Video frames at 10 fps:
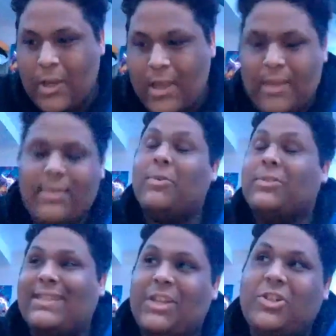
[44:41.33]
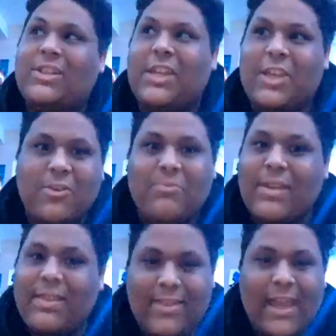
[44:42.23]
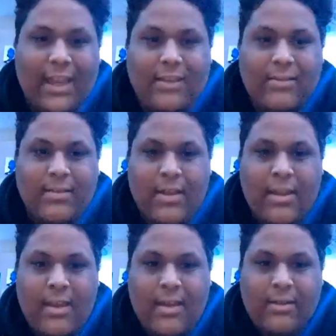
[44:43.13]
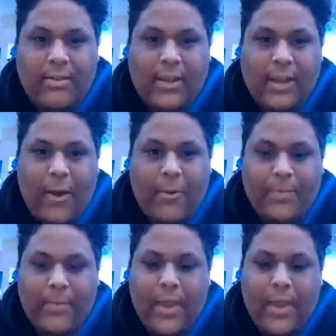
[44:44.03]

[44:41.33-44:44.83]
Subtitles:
the most essentially human thing, you know?